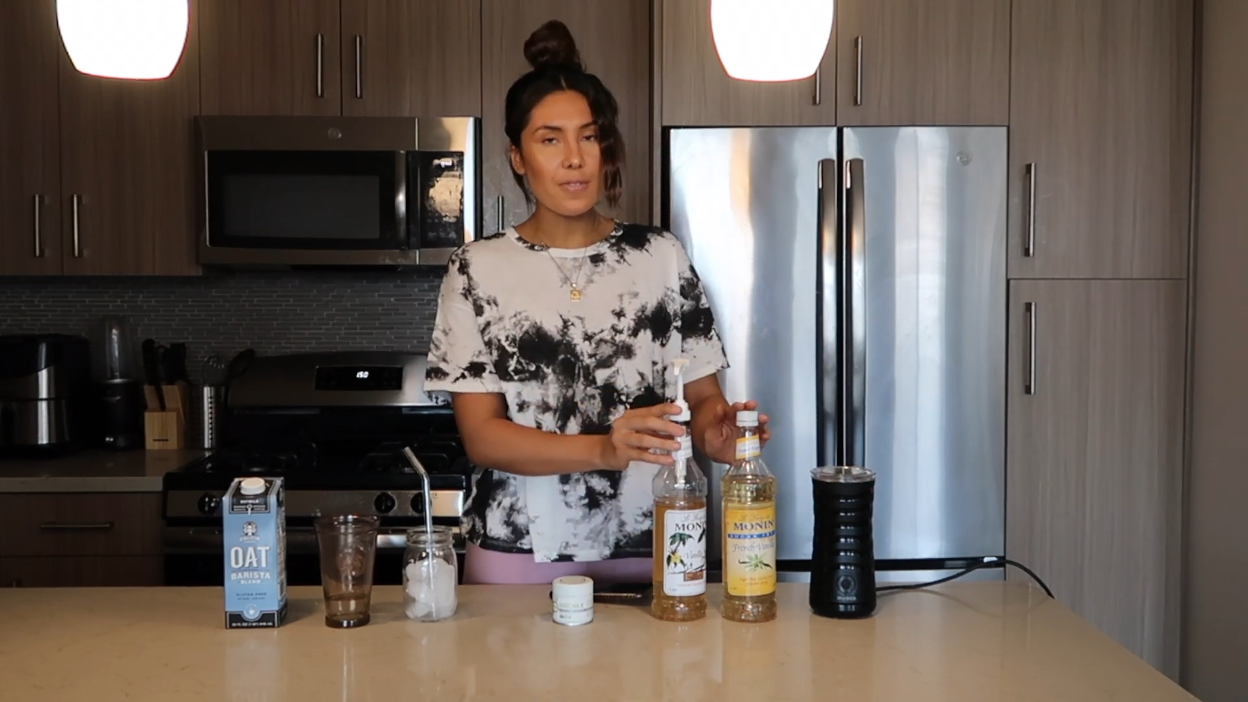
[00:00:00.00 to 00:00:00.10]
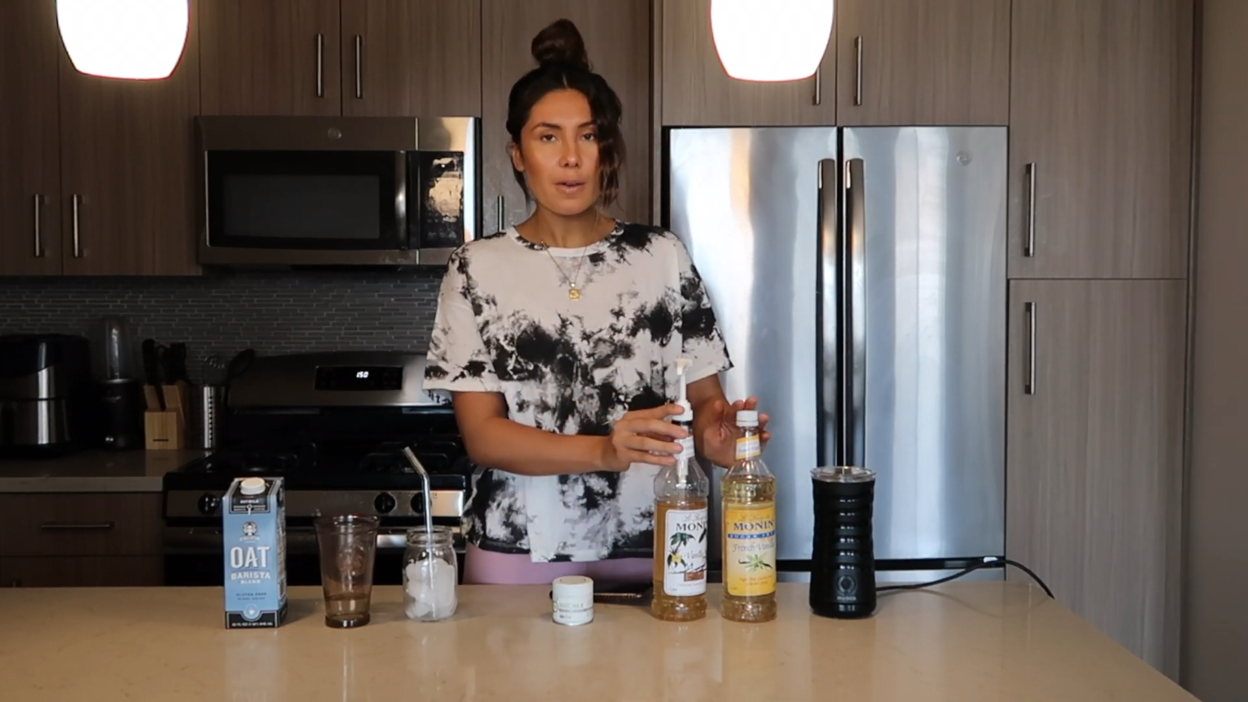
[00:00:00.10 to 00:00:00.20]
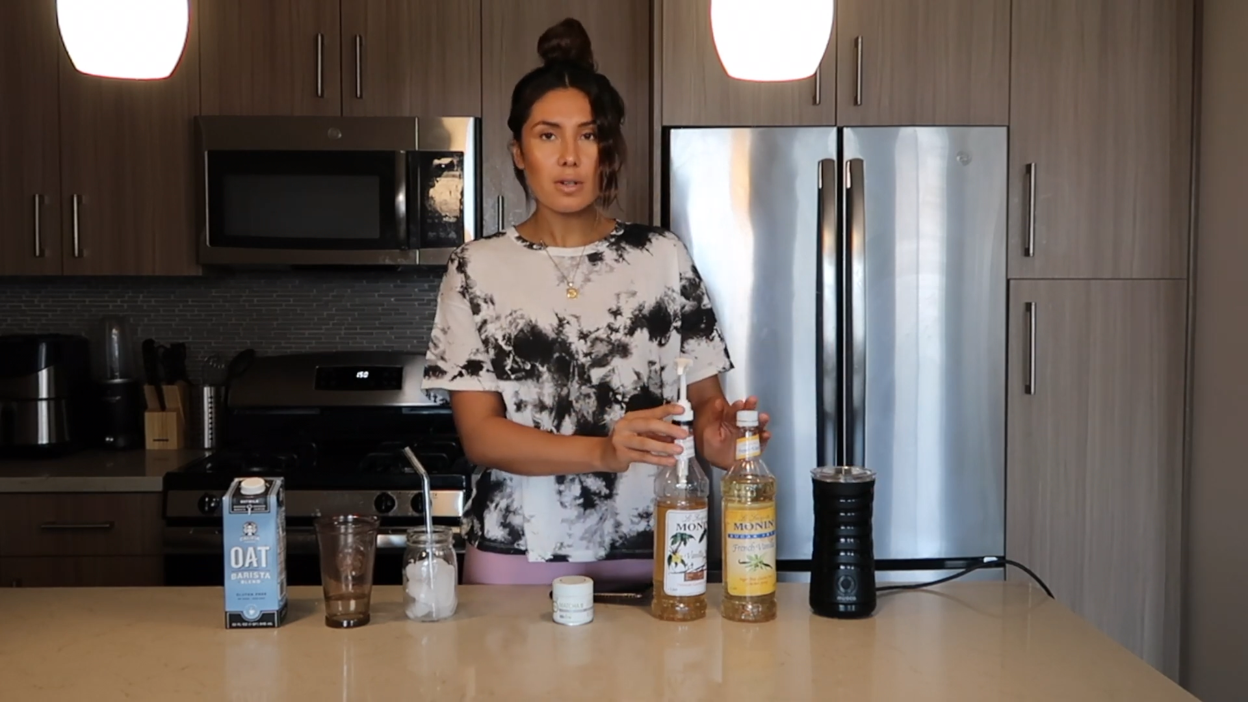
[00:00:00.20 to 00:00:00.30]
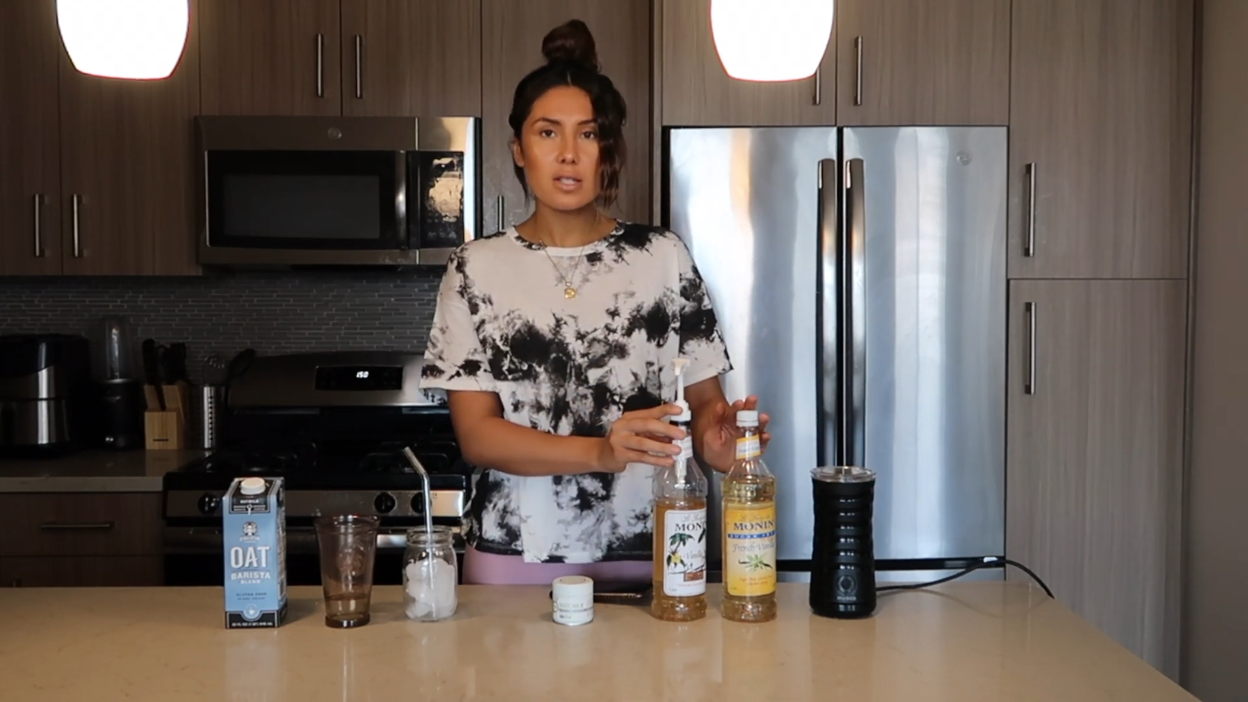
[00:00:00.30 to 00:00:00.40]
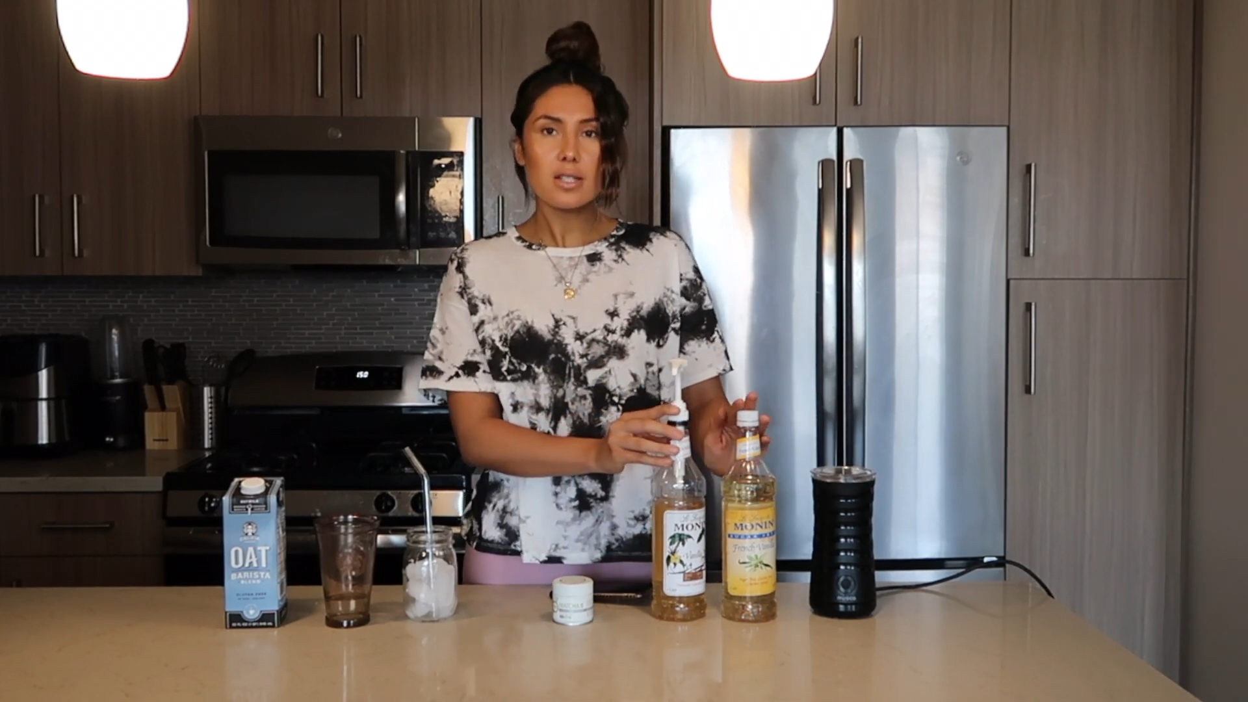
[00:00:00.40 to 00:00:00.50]

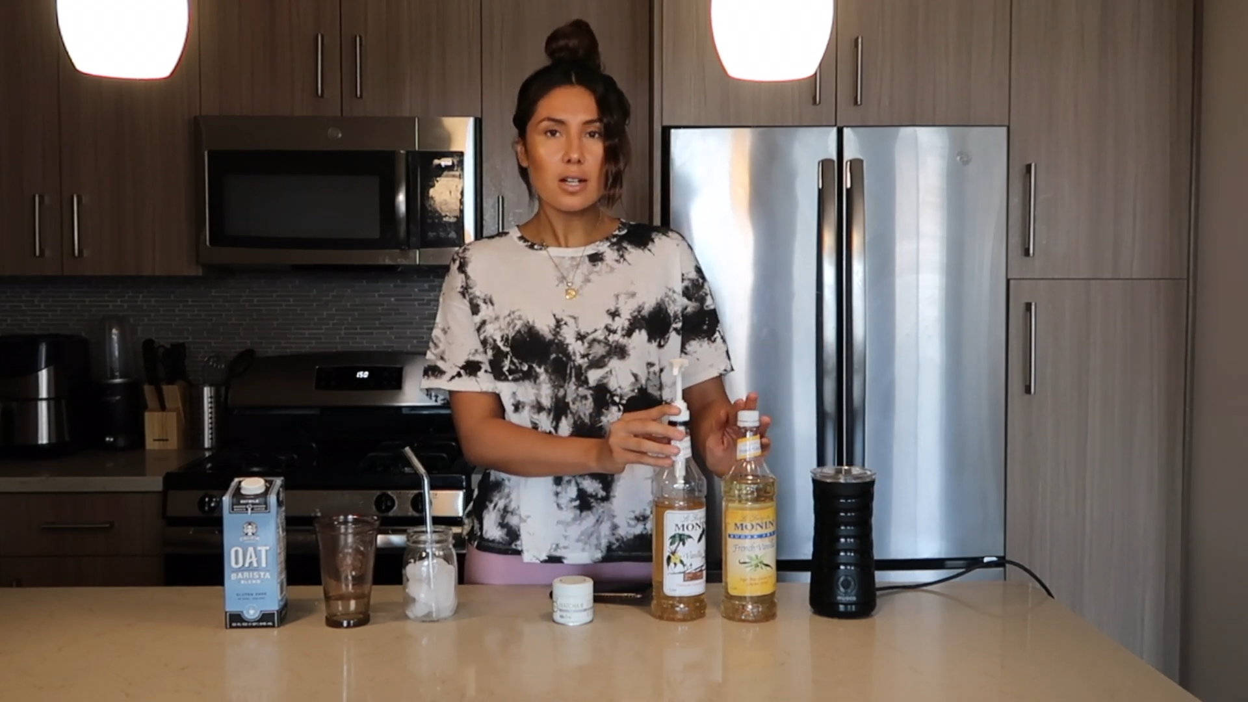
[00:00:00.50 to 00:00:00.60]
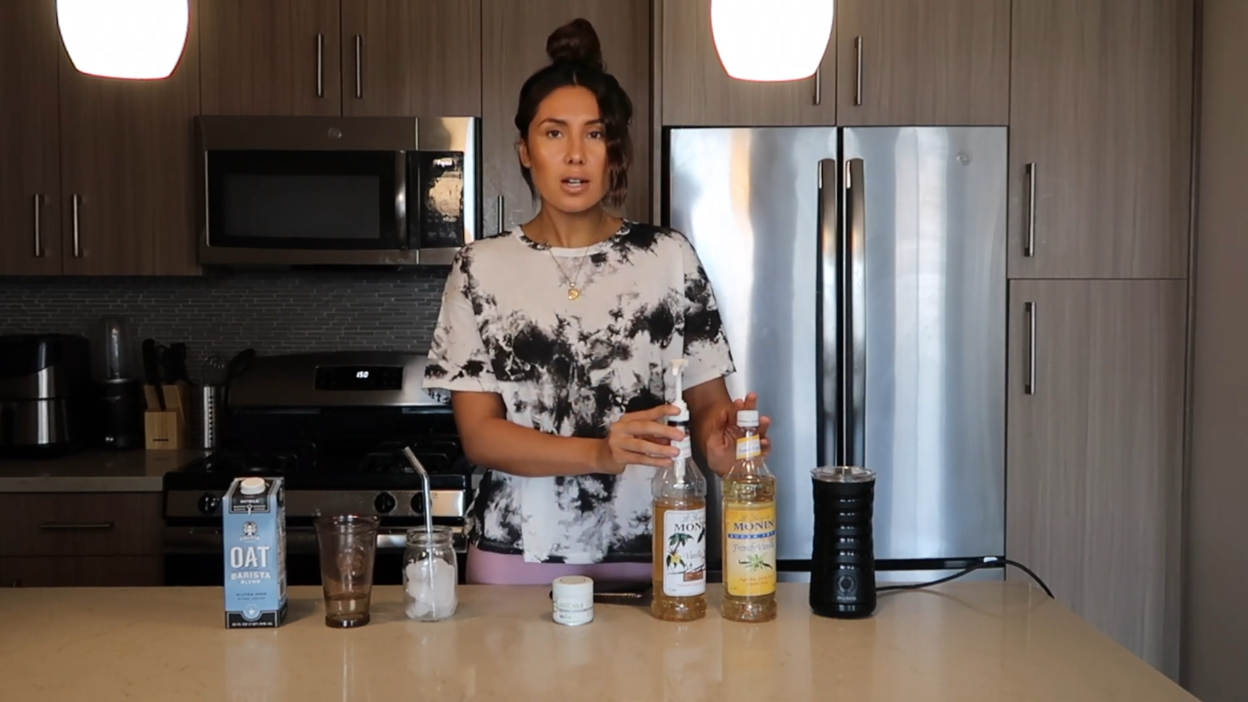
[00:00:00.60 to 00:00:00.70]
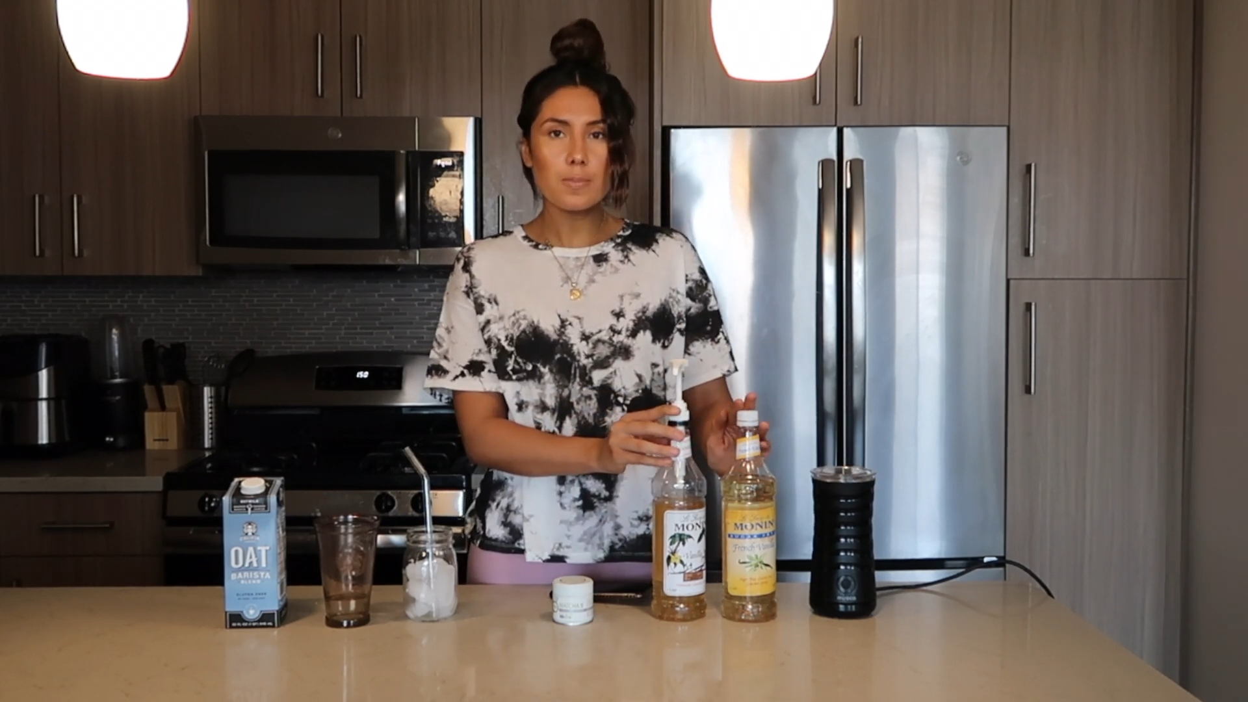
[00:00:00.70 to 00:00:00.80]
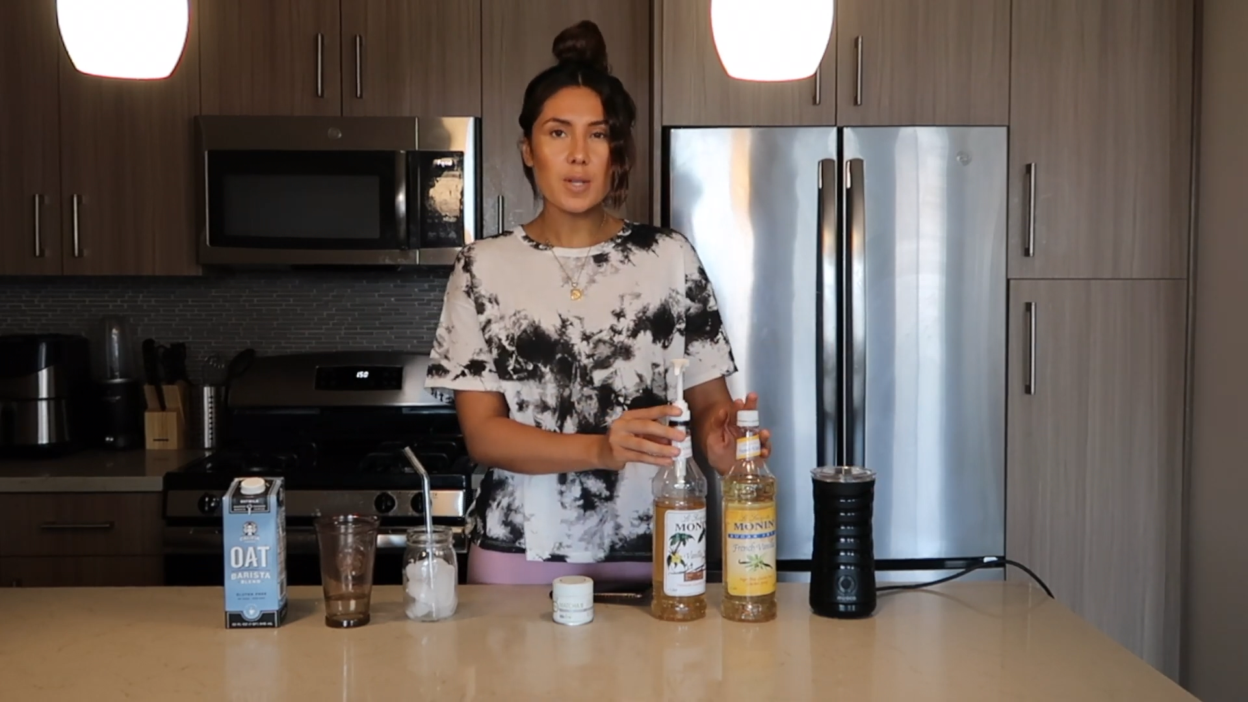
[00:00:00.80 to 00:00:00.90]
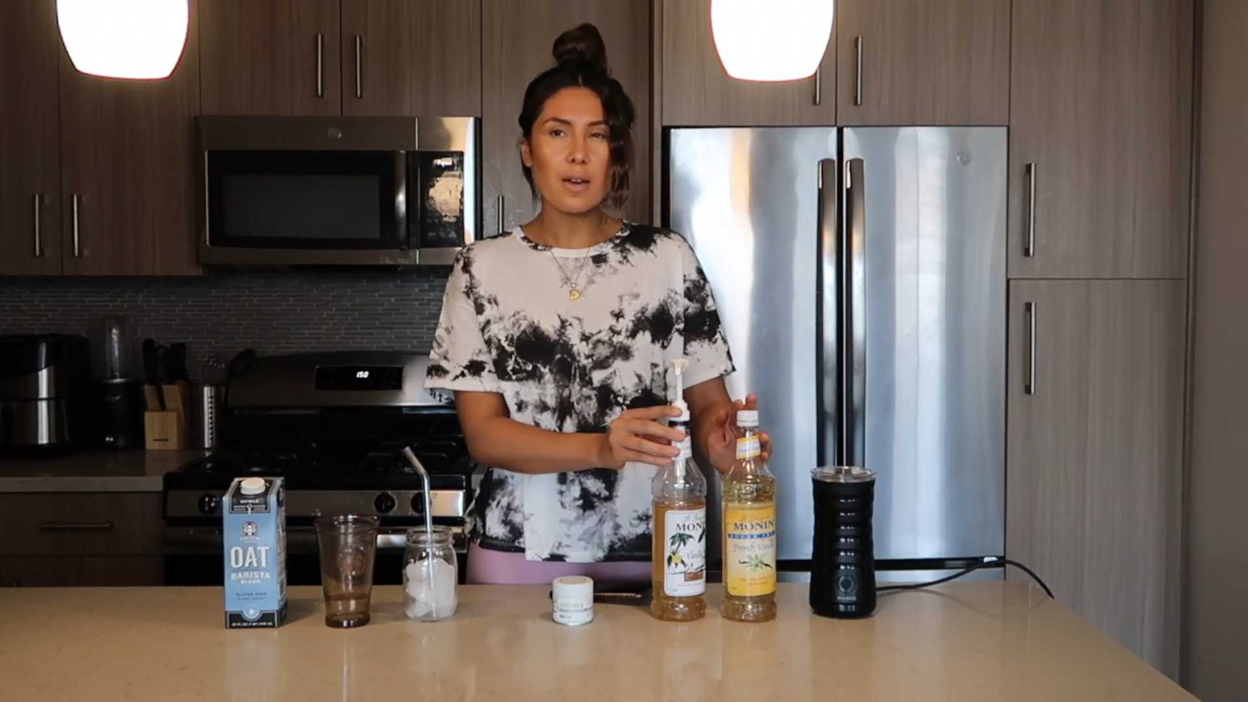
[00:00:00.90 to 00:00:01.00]
favorite syrups.